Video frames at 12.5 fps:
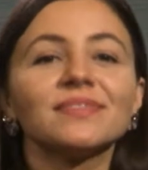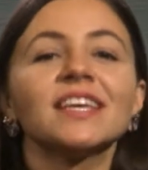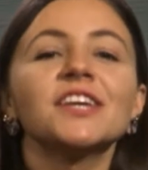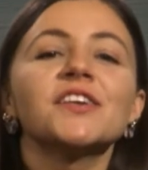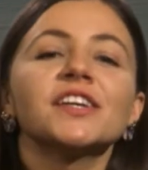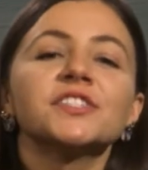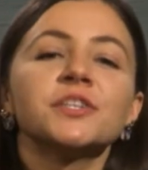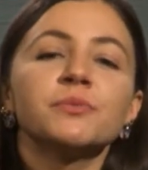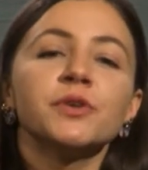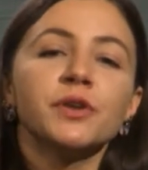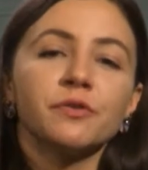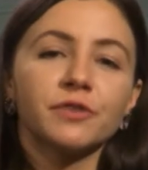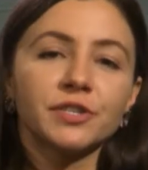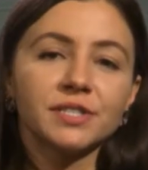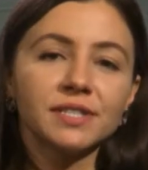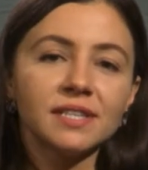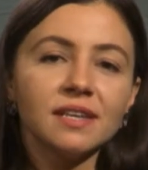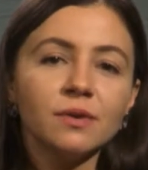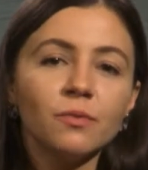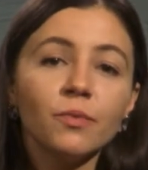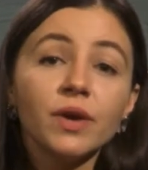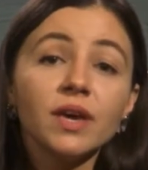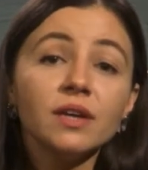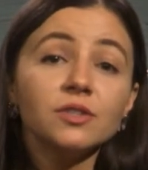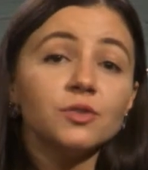Here at Tilburg University,
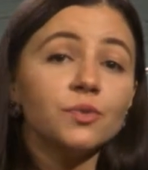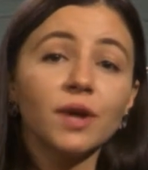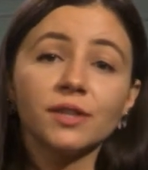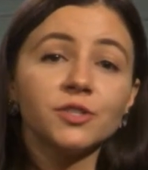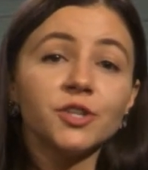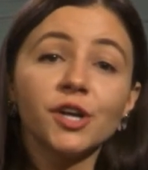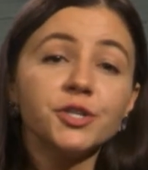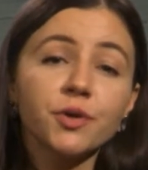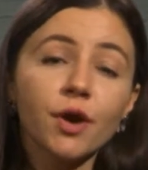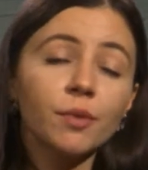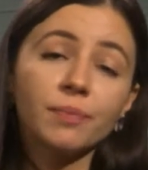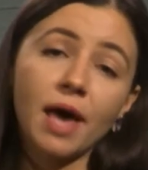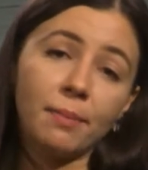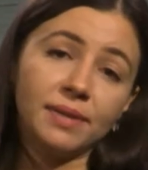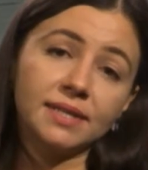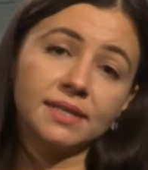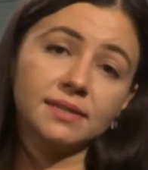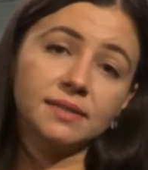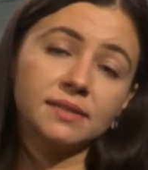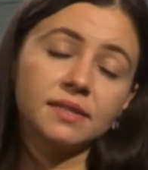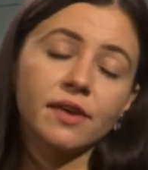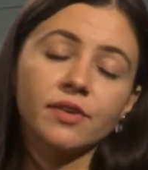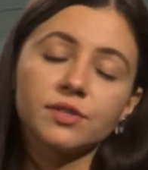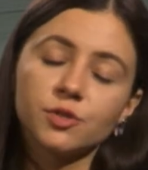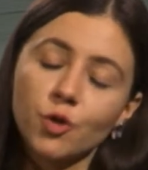we do not charge our applicants.
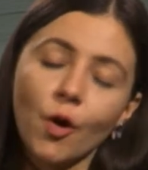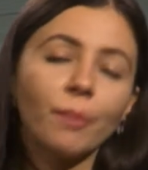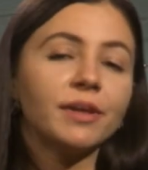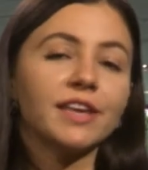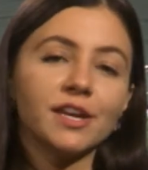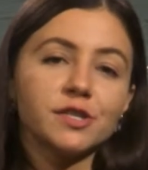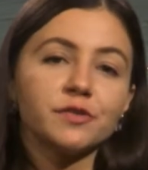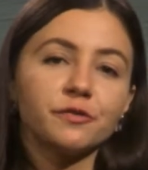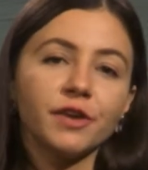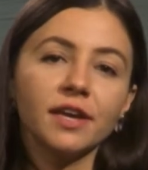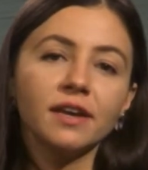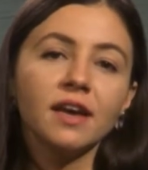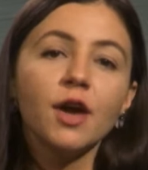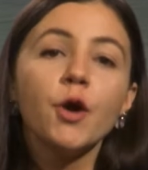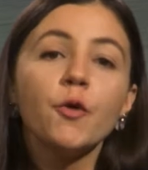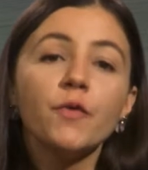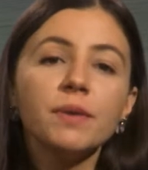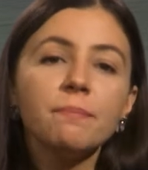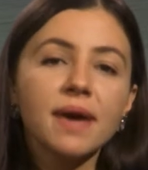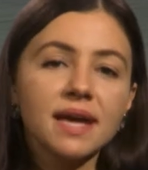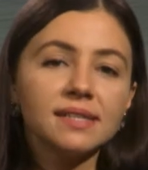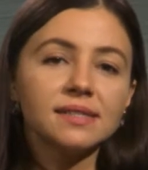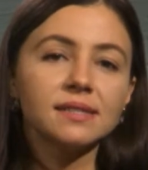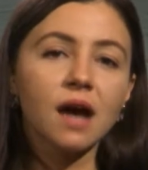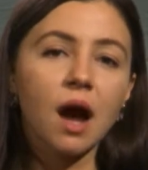There is no application fee. We
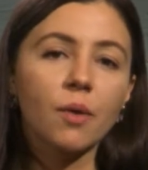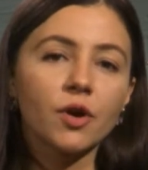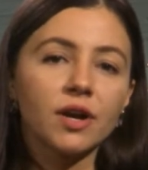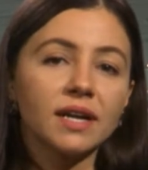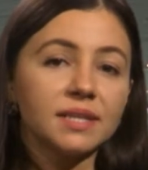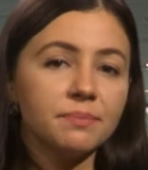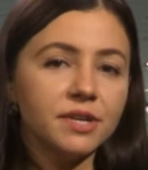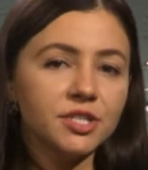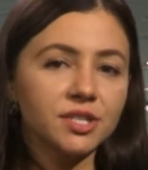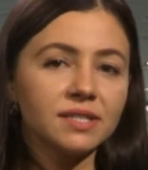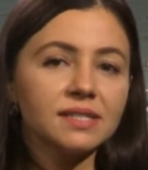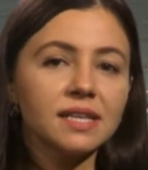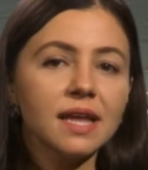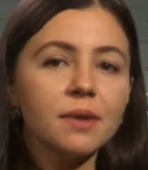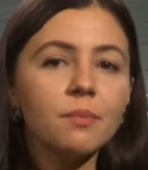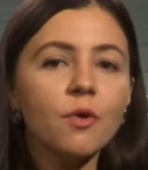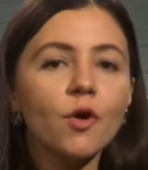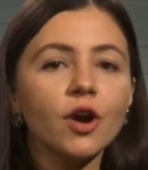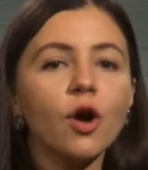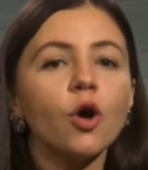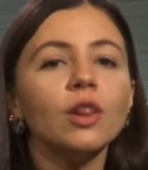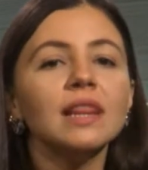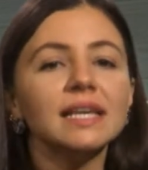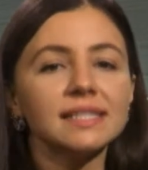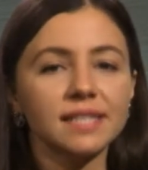base our admissions on a more
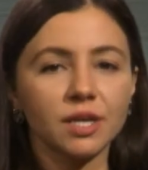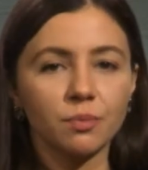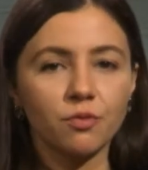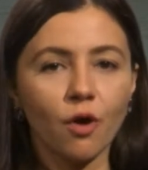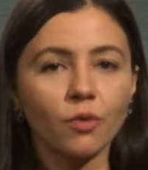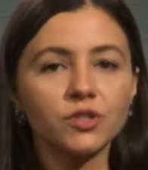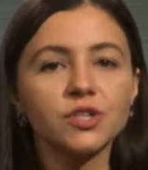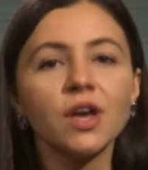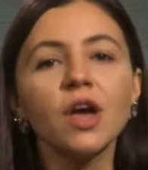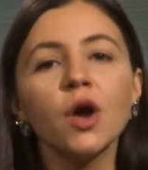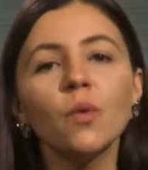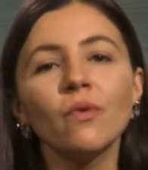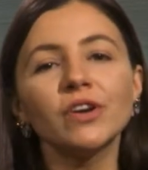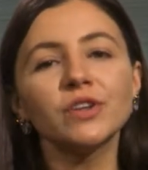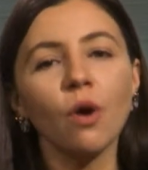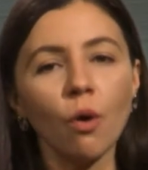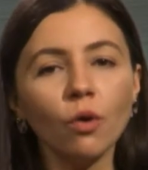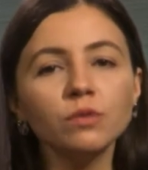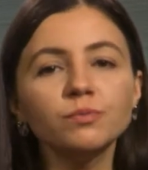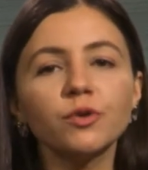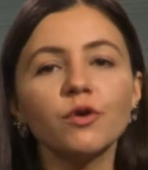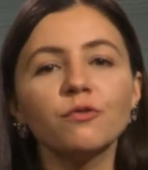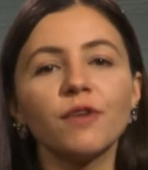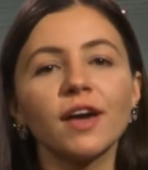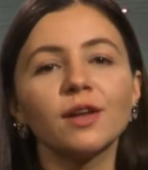holistic approach, where the whole
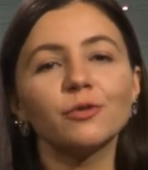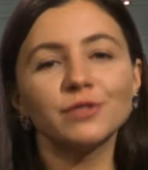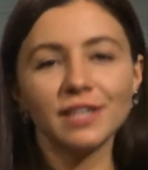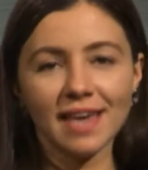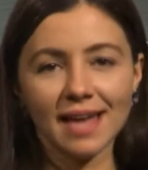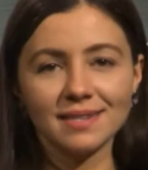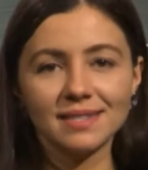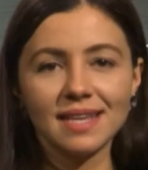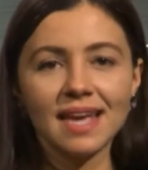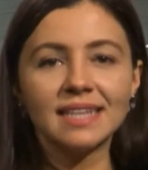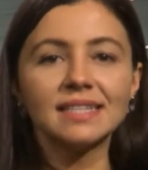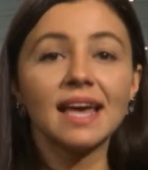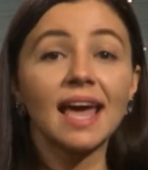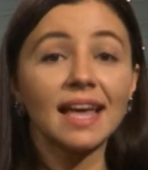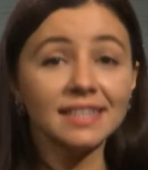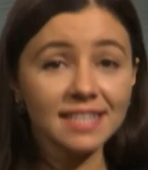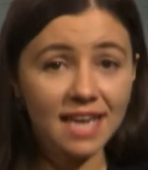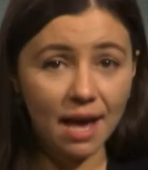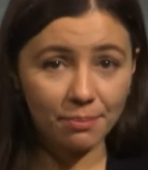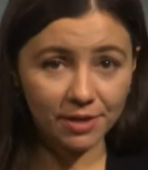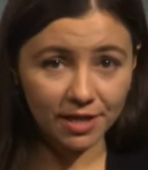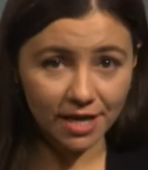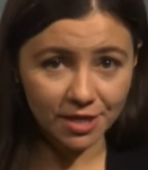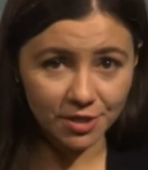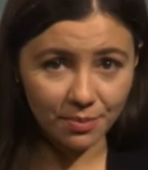profile of the candidate and the
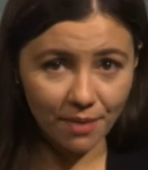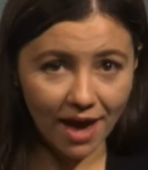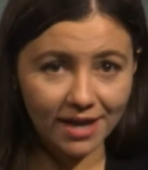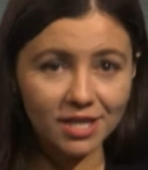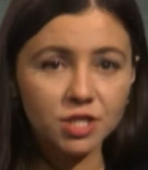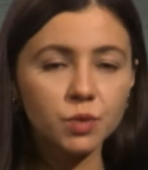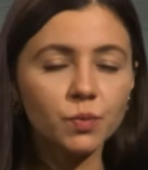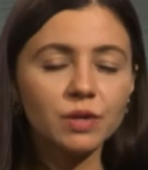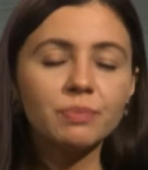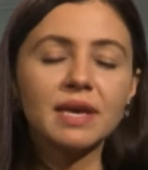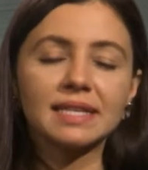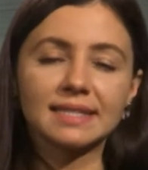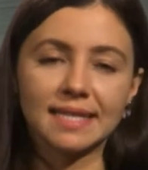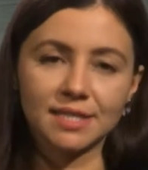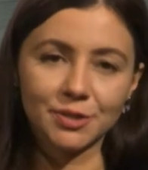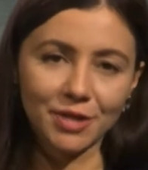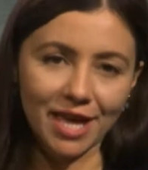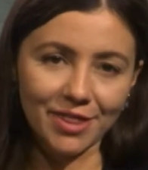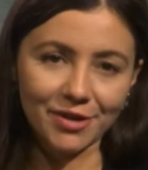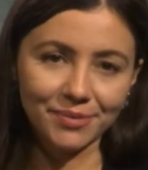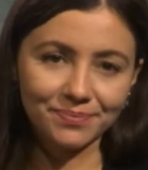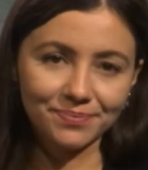application package will be assessed together.